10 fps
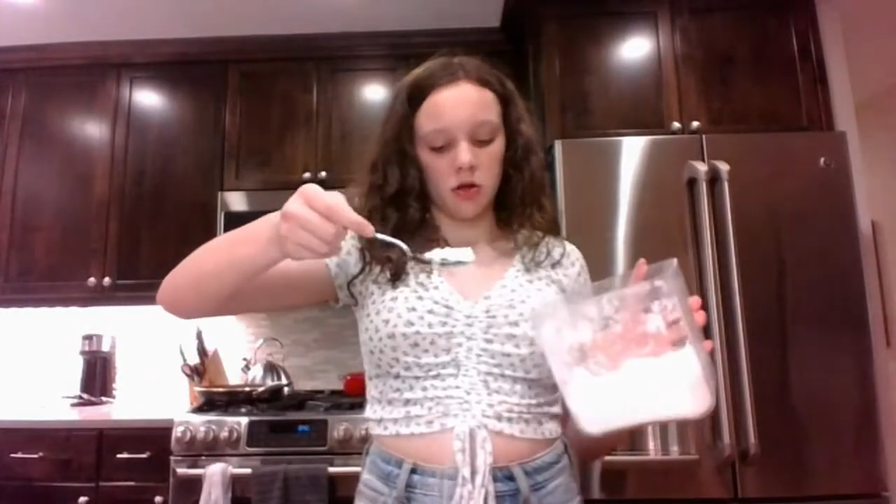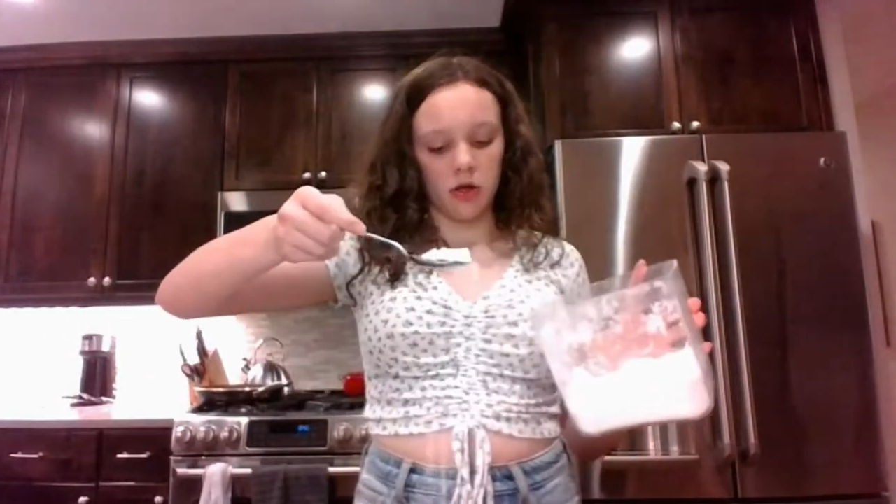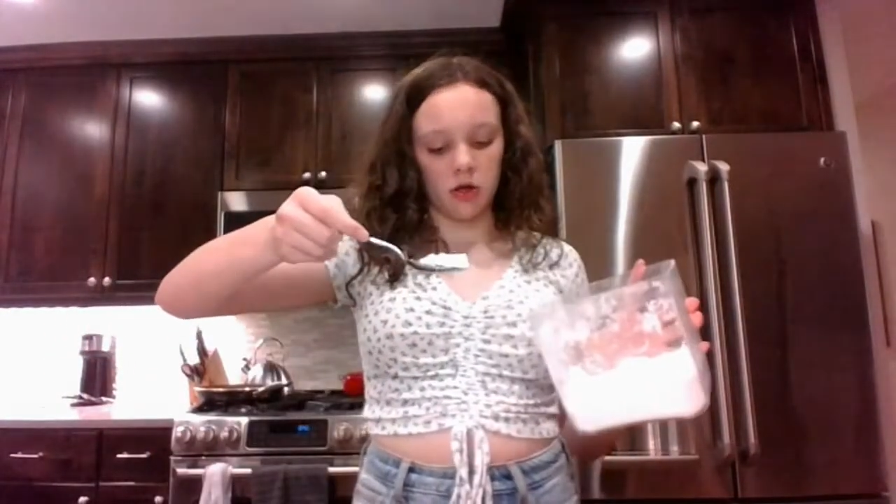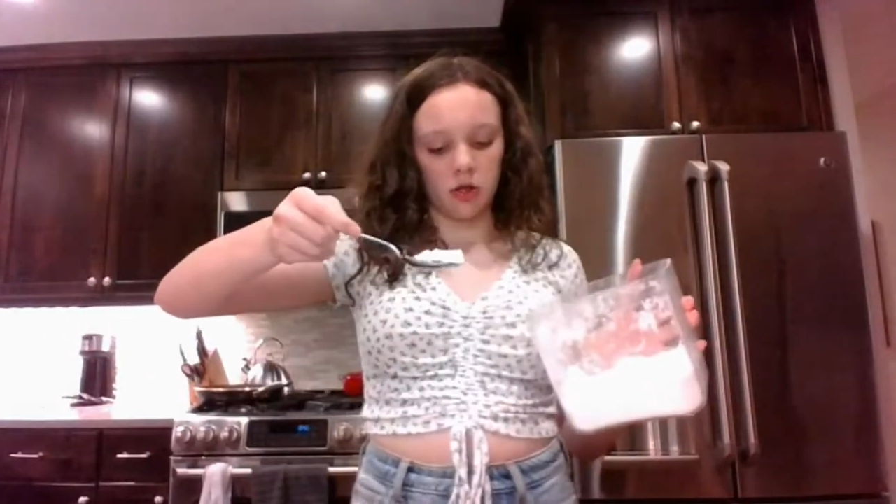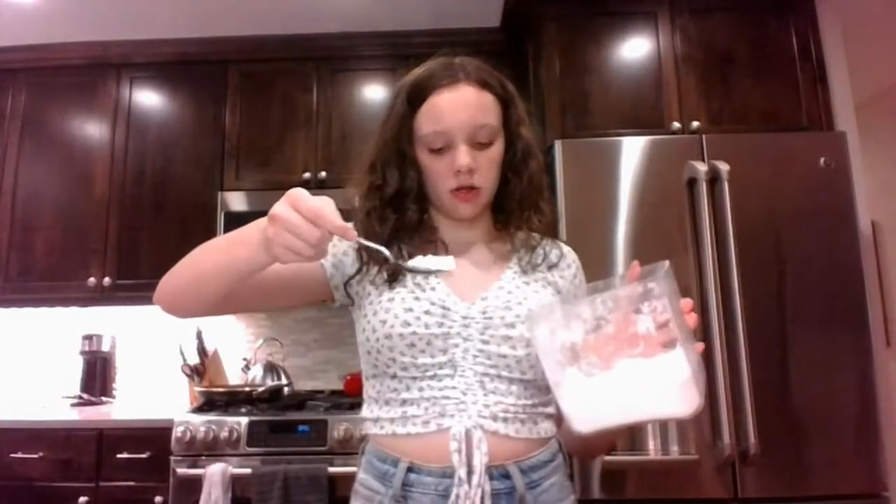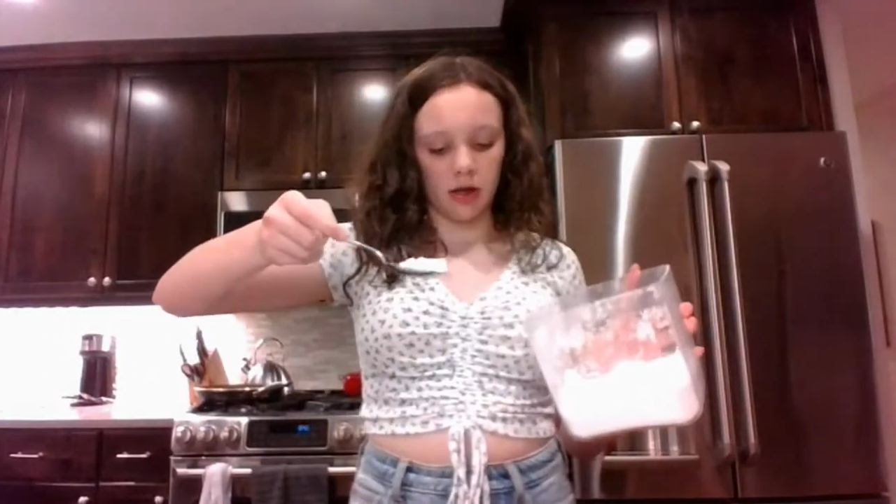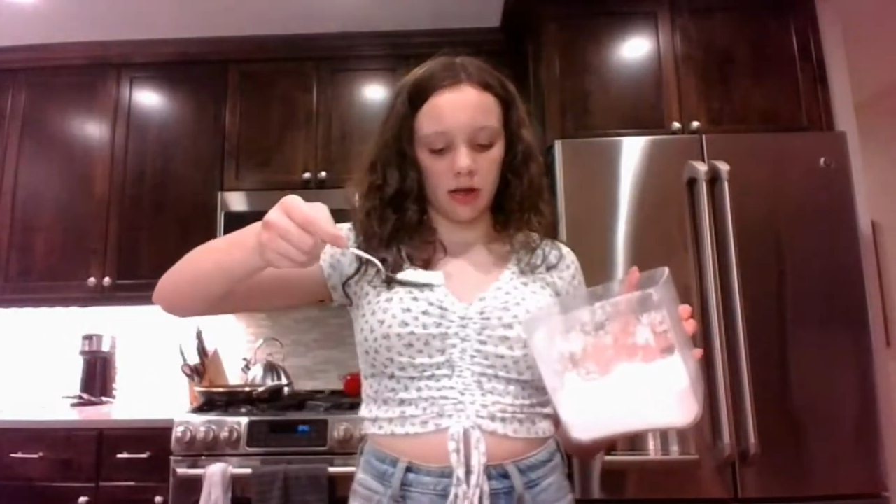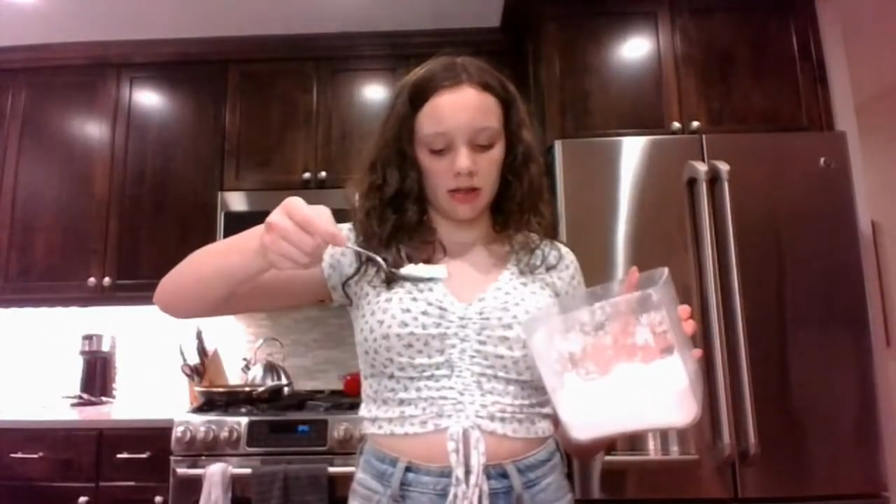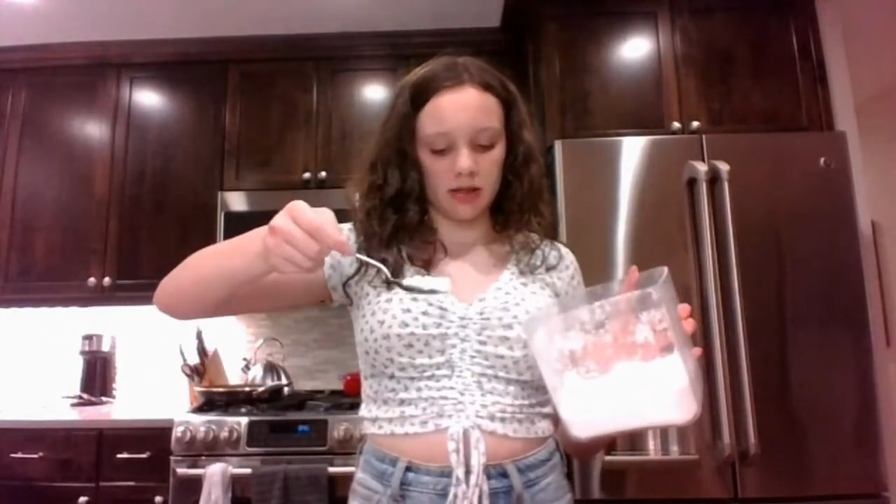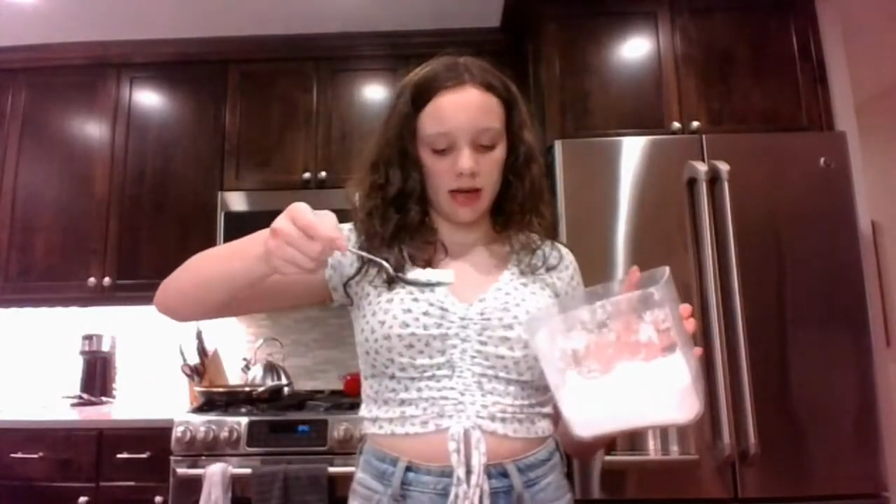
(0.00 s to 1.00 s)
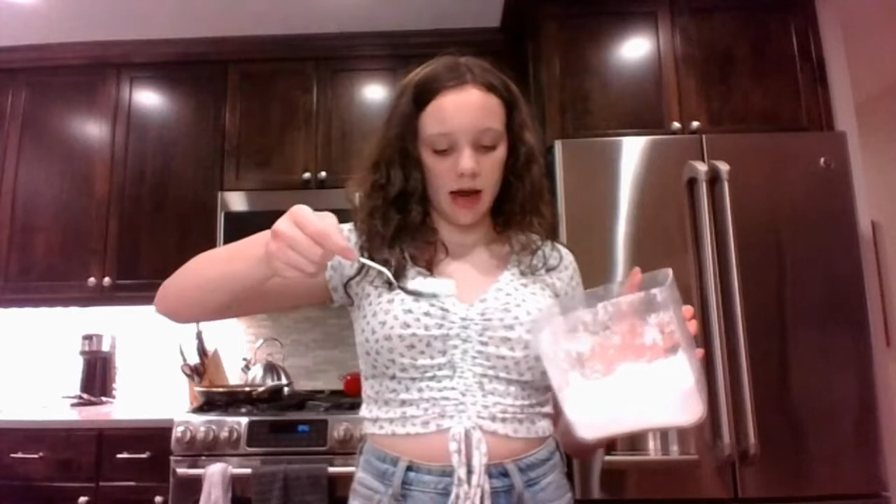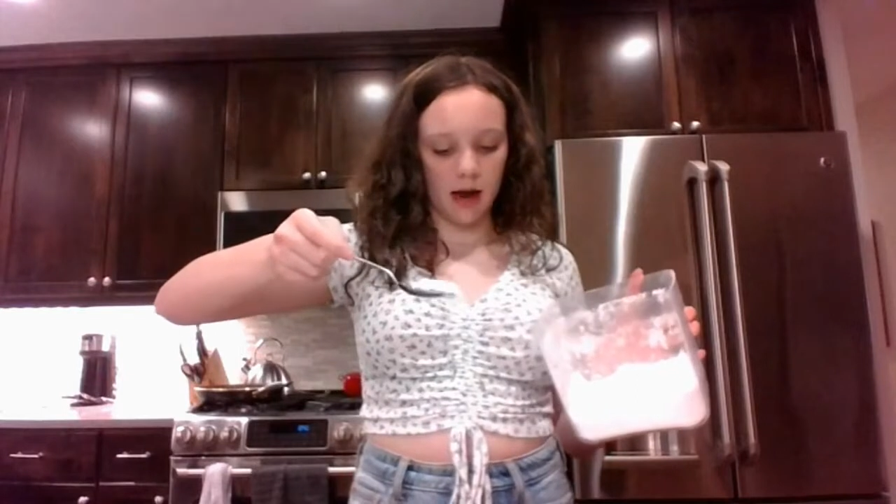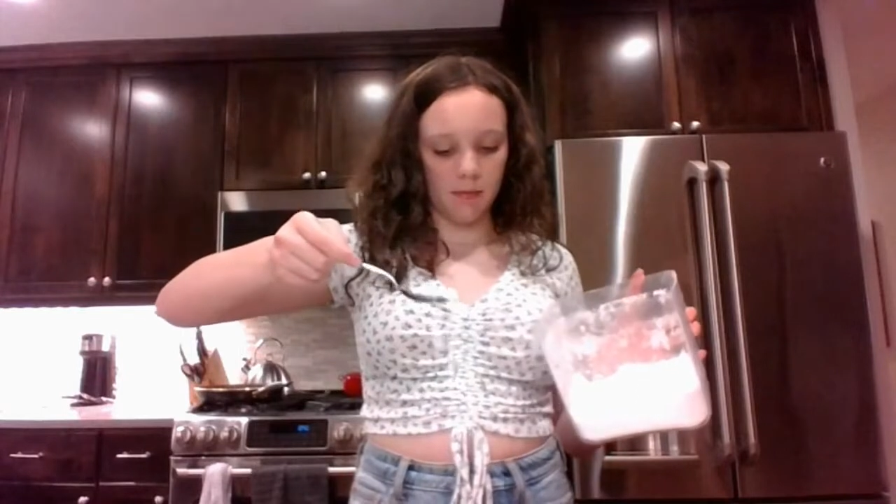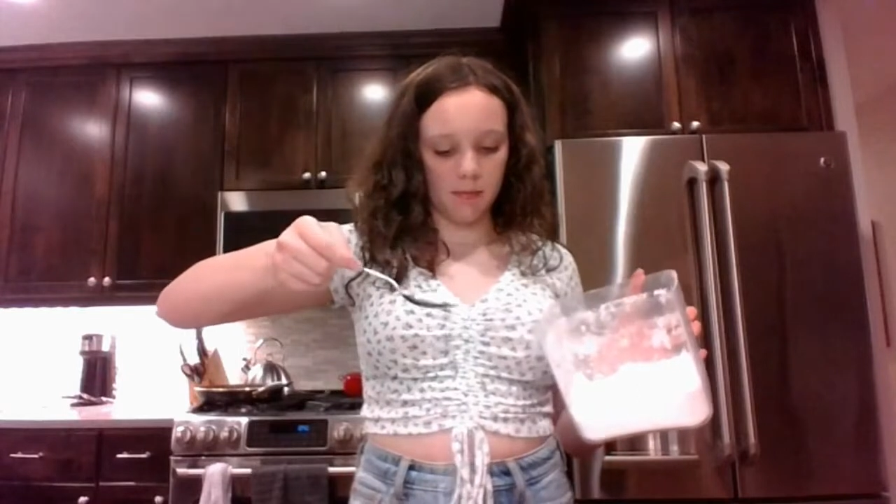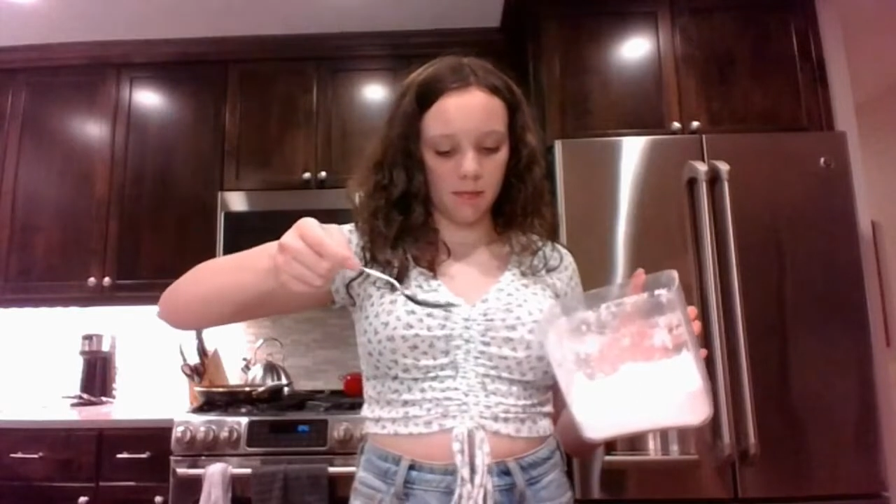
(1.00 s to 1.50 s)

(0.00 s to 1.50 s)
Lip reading: and just like tap